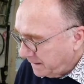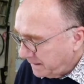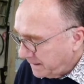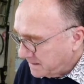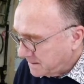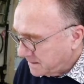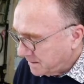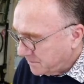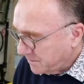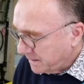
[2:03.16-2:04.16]
then
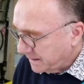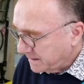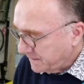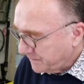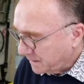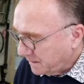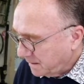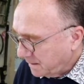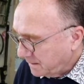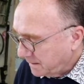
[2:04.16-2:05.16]
S's are really difficult,
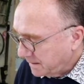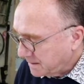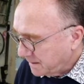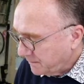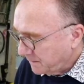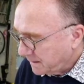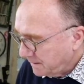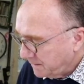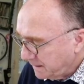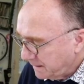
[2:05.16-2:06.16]
aren't they? So if we
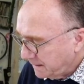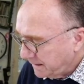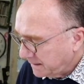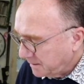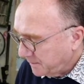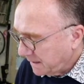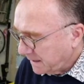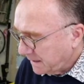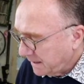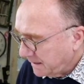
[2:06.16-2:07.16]
come a little bit
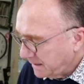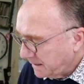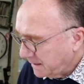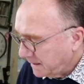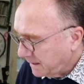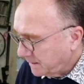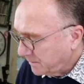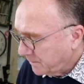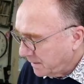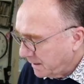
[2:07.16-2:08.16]
like that and
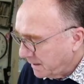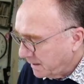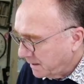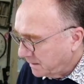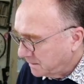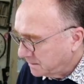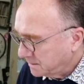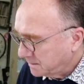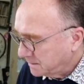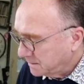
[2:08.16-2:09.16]

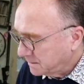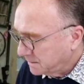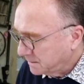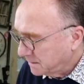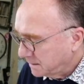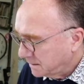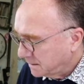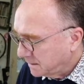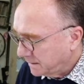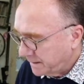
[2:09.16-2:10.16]
around,
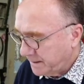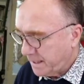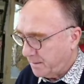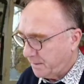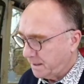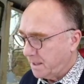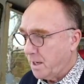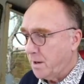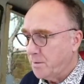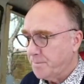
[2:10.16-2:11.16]
there we
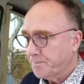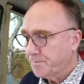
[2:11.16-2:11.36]
go.